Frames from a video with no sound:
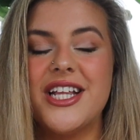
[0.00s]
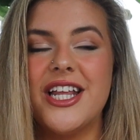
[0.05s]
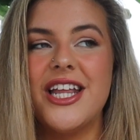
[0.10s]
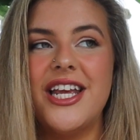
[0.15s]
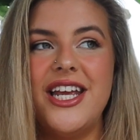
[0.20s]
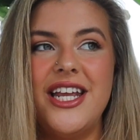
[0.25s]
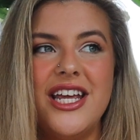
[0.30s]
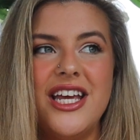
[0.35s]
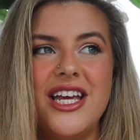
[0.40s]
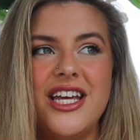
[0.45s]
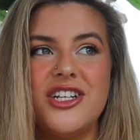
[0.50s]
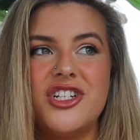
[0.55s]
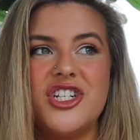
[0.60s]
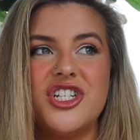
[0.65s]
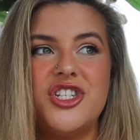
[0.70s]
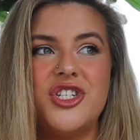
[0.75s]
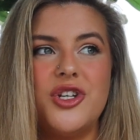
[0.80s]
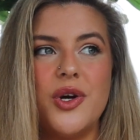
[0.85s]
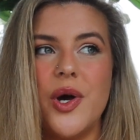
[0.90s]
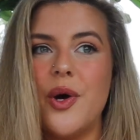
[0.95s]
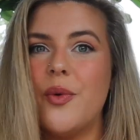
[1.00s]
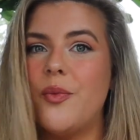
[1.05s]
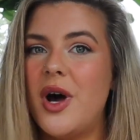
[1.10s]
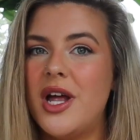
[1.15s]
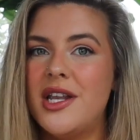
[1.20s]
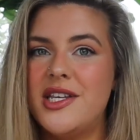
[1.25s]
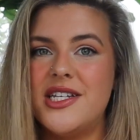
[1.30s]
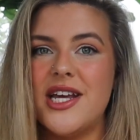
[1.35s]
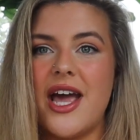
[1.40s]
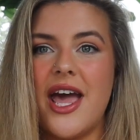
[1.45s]
clean it, just do it
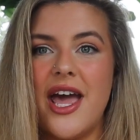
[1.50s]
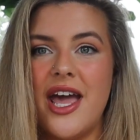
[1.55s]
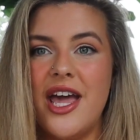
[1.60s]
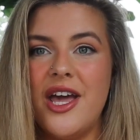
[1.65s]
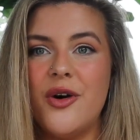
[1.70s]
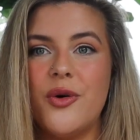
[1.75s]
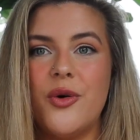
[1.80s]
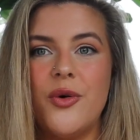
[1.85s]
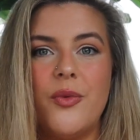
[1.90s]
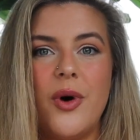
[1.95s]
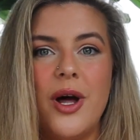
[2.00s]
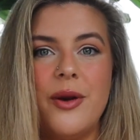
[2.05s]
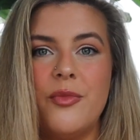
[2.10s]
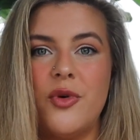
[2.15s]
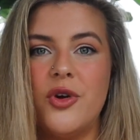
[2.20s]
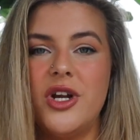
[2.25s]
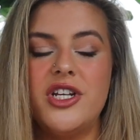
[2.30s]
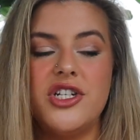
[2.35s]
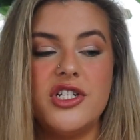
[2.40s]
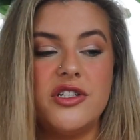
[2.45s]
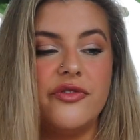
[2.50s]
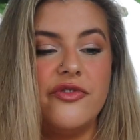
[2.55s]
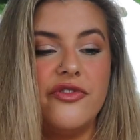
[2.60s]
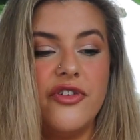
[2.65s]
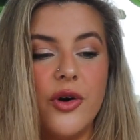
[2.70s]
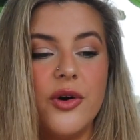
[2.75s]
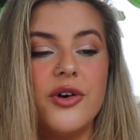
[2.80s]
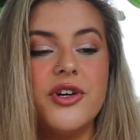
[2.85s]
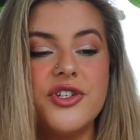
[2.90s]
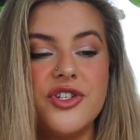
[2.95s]
one day or one morning, just
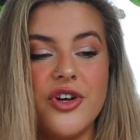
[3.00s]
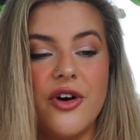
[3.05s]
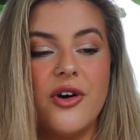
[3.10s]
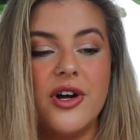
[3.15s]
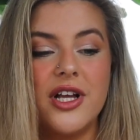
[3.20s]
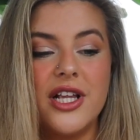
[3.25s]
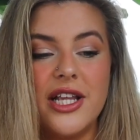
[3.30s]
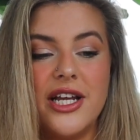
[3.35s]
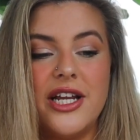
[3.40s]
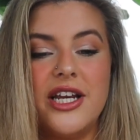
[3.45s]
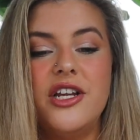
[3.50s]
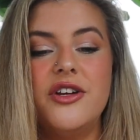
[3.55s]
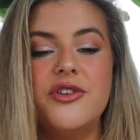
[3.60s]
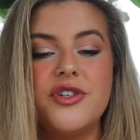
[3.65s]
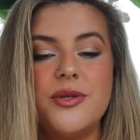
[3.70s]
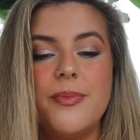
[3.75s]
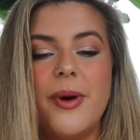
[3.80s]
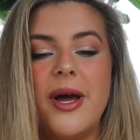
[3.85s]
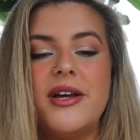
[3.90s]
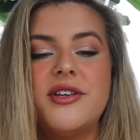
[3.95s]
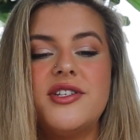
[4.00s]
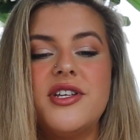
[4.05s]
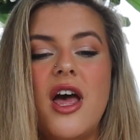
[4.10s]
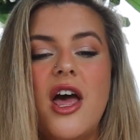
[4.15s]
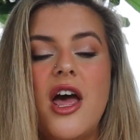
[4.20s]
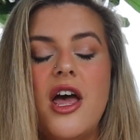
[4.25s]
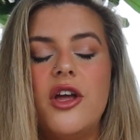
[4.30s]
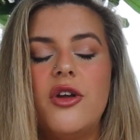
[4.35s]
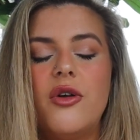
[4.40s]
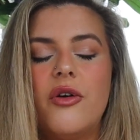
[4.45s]
focus on cleaning your space.
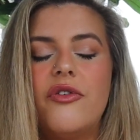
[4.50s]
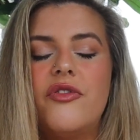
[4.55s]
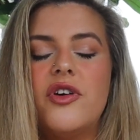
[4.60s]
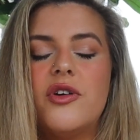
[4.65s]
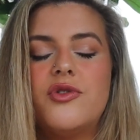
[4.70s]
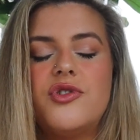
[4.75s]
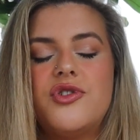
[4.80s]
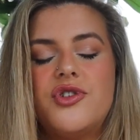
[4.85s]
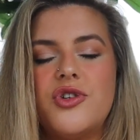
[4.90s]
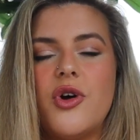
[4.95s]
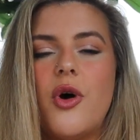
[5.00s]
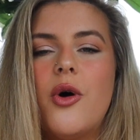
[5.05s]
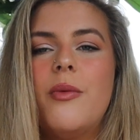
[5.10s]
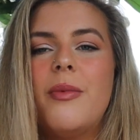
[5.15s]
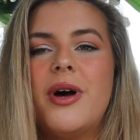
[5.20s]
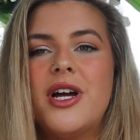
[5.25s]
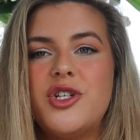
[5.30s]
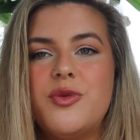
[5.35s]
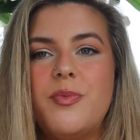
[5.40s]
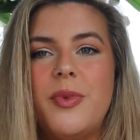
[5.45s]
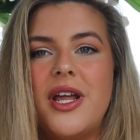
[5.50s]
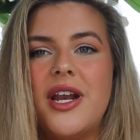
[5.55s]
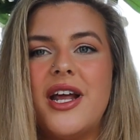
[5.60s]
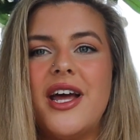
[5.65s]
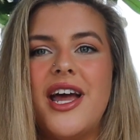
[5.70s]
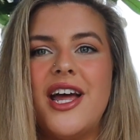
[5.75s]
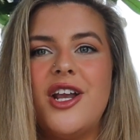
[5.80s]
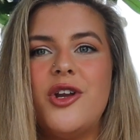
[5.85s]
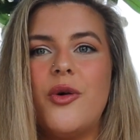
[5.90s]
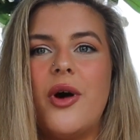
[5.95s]
You'll feel so much better,
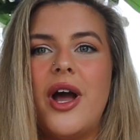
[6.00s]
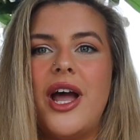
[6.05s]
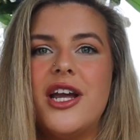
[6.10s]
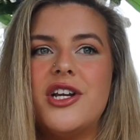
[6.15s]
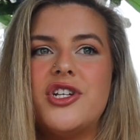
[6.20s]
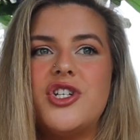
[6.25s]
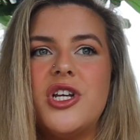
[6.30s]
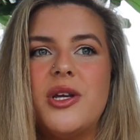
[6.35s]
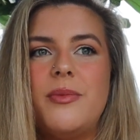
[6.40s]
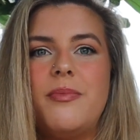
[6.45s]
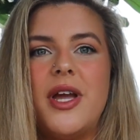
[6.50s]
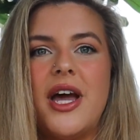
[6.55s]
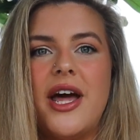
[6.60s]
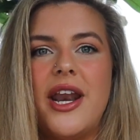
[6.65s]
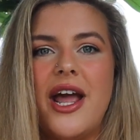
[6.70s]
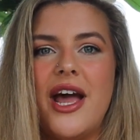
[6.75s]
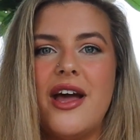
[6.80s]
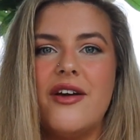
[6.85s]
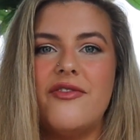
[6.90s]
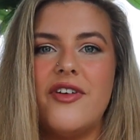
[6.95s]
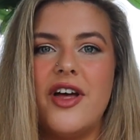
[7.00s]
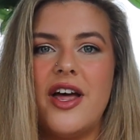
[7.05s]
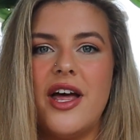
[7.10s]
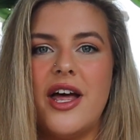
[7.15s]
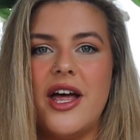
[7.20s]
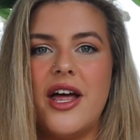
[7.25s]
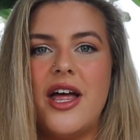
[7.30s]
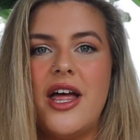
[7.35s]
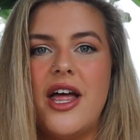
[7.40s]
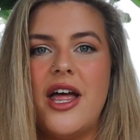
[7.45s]
and you'll actually be able to have
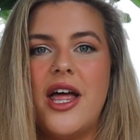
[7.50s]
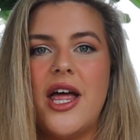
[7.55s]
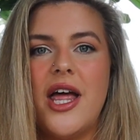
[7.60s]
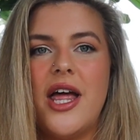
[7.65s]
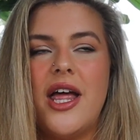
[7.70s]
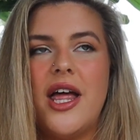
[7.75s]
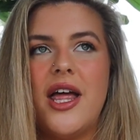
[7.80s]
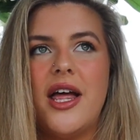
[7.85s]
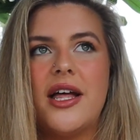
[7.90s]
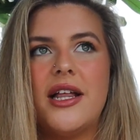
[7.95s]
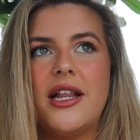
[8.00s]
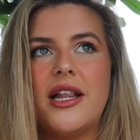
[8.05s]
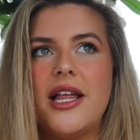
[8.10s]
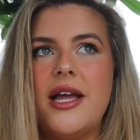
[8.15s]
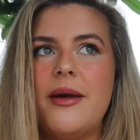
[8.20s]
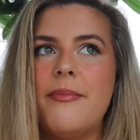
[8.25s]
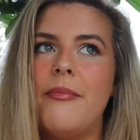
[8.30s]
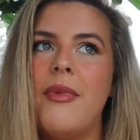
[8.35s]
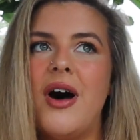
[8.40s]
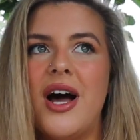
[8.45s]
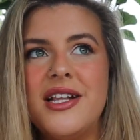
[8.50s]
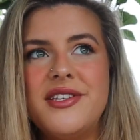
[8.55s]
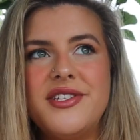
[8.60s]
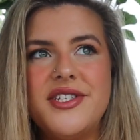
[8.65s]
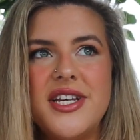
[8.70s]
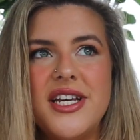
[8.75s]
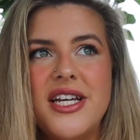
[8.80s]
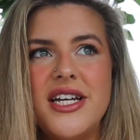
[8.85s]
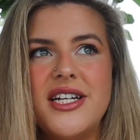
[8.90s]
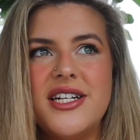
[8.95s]
a clear
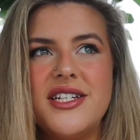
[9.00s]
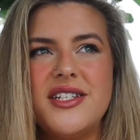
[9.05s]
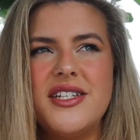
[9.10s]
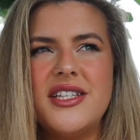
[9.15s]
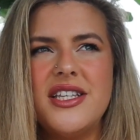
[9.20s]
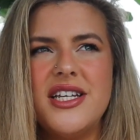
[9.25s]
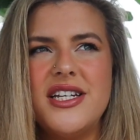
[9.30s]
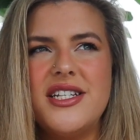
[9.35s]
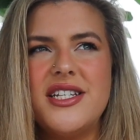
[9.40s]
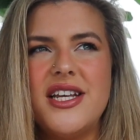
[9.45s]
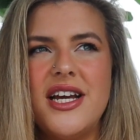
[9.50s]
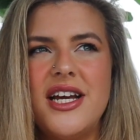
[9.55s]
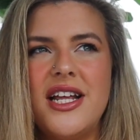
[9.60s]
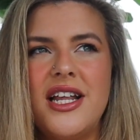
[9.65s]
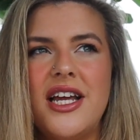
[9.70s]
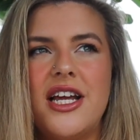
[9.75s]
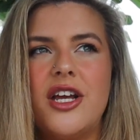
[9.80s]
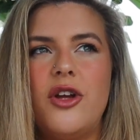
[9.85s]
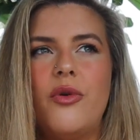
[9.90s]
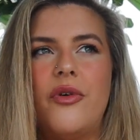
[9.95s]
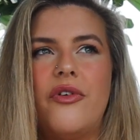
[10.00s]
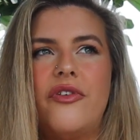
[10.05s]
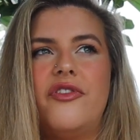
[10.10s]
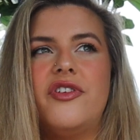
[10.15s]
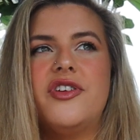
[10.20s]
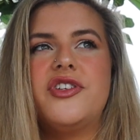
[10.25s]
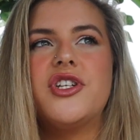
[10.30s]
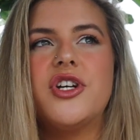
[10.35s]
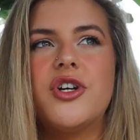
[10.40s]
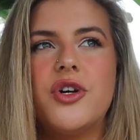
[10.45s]
mindset. Is it they say like your
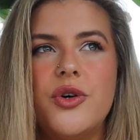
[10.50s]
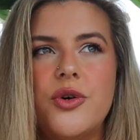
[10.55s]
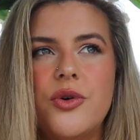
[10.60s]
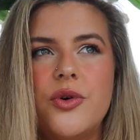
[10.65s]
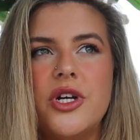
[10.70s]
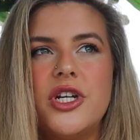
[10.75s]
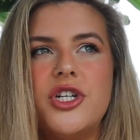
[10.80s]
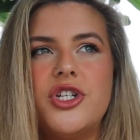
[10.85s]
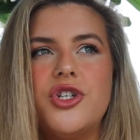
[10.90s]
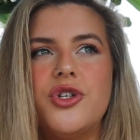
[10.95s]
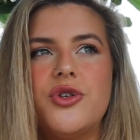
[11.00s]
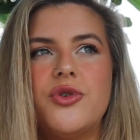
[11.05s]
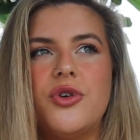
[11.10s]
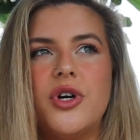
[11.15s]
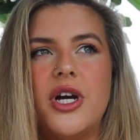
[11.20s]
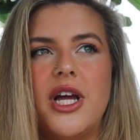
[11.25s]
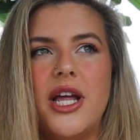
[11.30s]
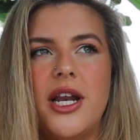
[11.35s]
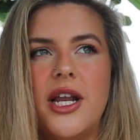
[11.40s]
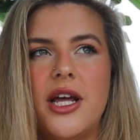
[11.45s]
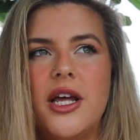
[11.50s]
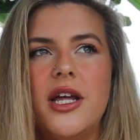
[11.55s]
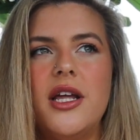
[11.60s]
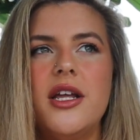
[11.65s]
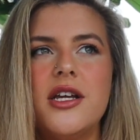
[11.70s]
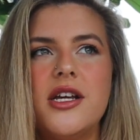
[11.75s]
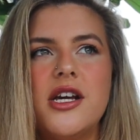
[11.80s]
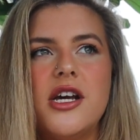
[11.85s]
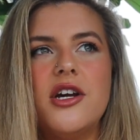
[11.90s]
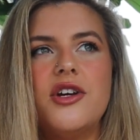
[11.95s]
physical is your inner?
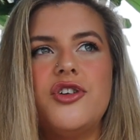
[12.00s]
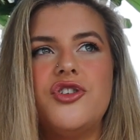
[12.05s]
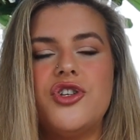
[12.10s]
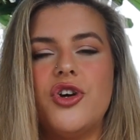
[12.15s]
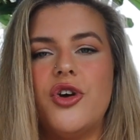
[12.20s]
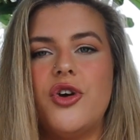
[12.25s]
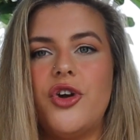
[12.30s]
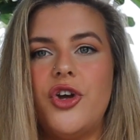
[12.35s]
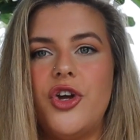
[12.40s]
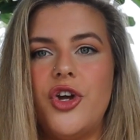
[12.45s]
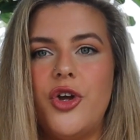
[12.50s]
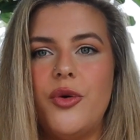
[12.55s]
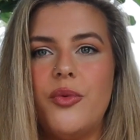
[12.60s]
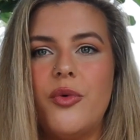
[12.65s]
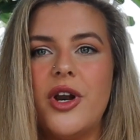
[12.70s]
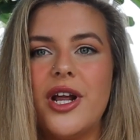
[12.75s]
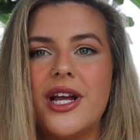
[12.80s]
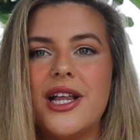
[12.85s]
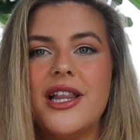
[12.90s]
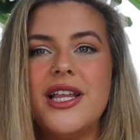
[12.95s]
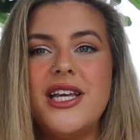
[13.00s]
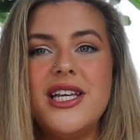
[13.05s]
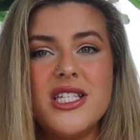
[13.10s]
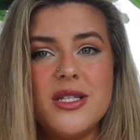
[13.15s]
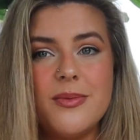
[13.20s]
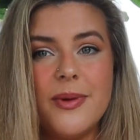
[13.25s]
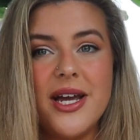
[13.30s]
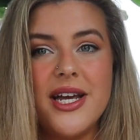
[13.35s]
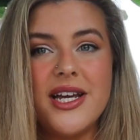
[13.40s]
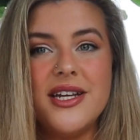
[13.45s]
So you want a clean
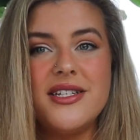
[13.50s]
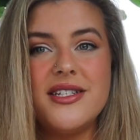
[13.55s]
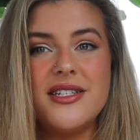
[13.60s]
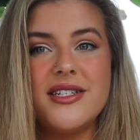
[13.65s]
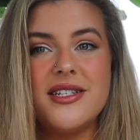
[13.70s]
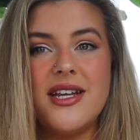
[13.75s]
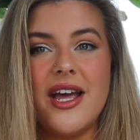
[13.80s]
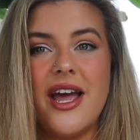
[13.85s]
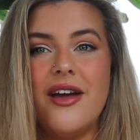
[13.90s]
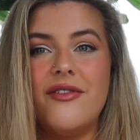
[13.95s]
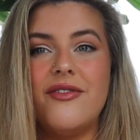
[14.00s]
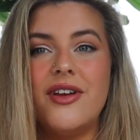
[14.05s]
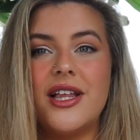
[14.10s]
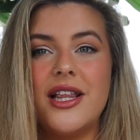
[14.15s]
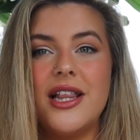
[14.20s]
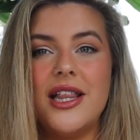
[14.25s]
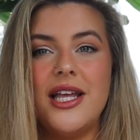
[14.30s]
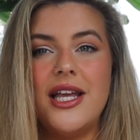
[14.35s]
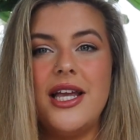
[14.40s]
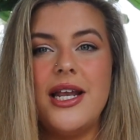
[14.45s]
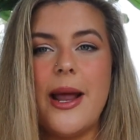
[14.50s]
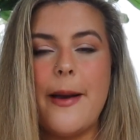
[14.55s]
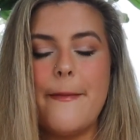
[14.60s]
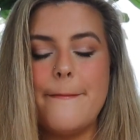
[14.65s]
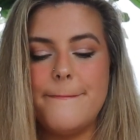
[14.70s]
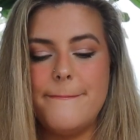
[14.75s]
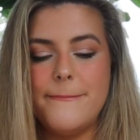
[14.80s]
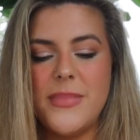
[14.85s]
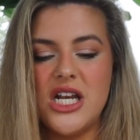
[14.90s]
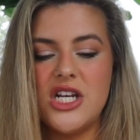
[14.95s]
space to have a clean
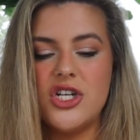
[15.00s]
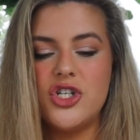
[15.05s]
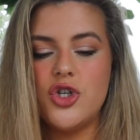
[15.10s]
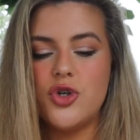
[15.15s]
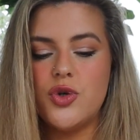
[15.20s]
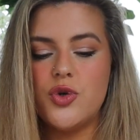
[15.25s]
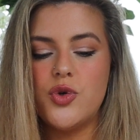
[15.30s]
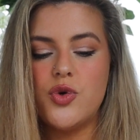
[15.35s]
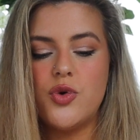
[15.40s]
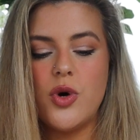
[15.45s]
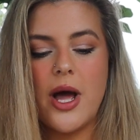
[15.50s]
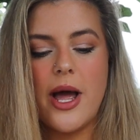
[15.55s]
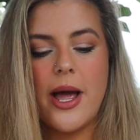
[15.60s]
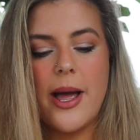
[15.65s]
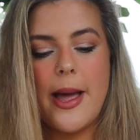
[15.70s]
mental